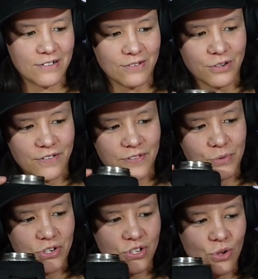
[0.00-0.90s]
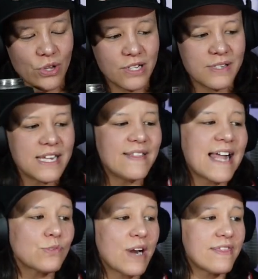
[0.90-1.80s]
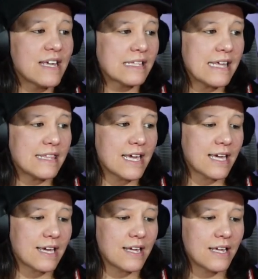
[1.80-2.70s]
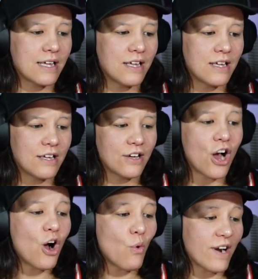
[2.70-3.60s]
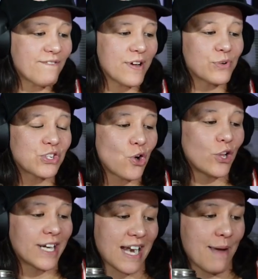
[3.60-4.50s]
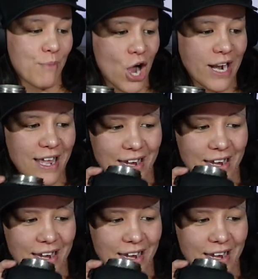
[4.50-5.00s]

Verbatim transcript: What if it was stolen? See, that's what I think they think. Oh, what if it was stolen and I bought